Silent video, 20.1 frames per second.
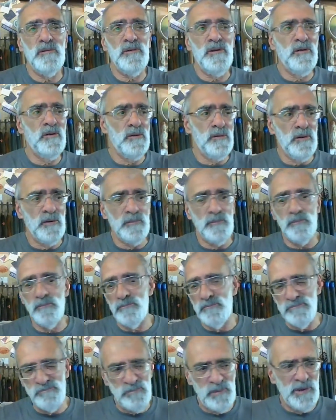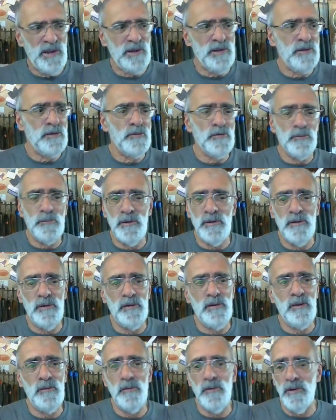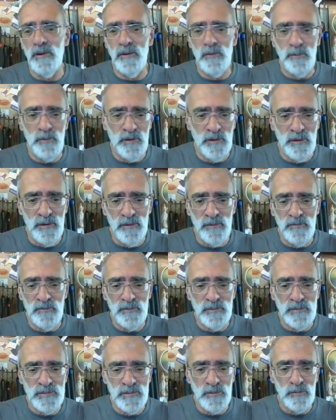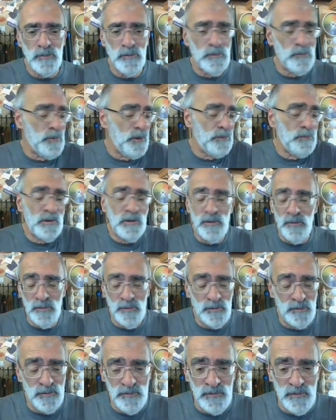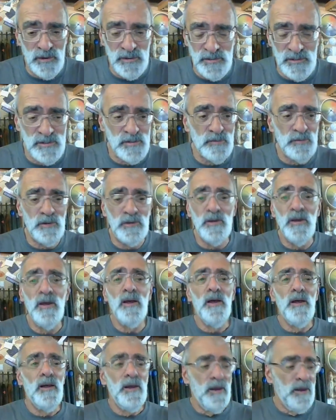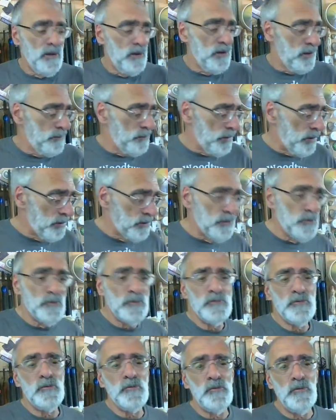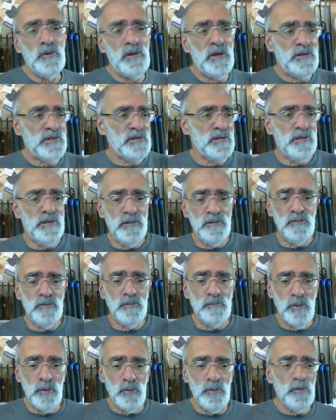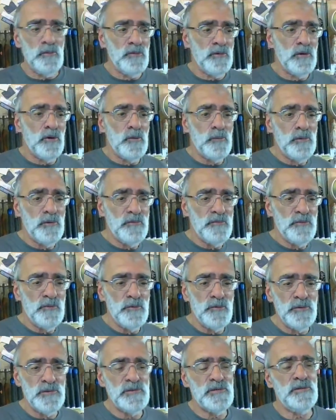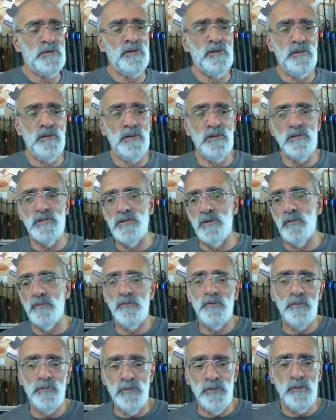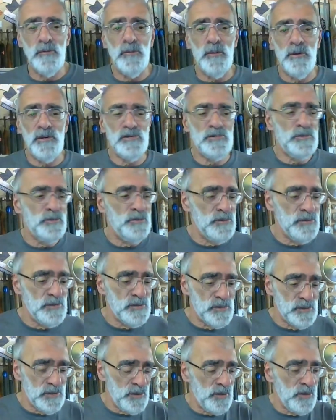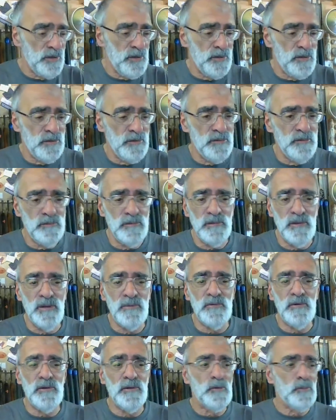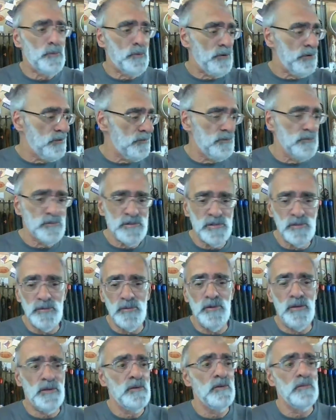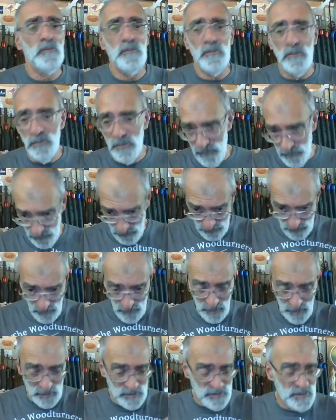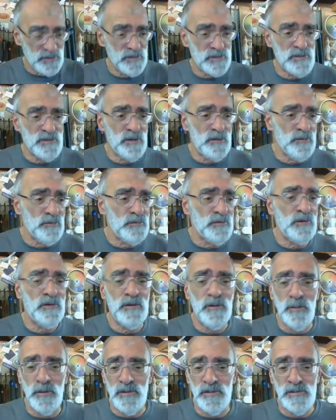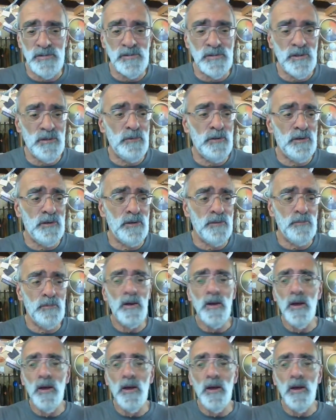I'm planning on about an hour, hour and a half in total, maybe longer if necessary. Um, I'm going to do, let's say, the bowl of the goblet first and then stop for a few questions and have a little break from turning with regards to yourselves, any questions coming up.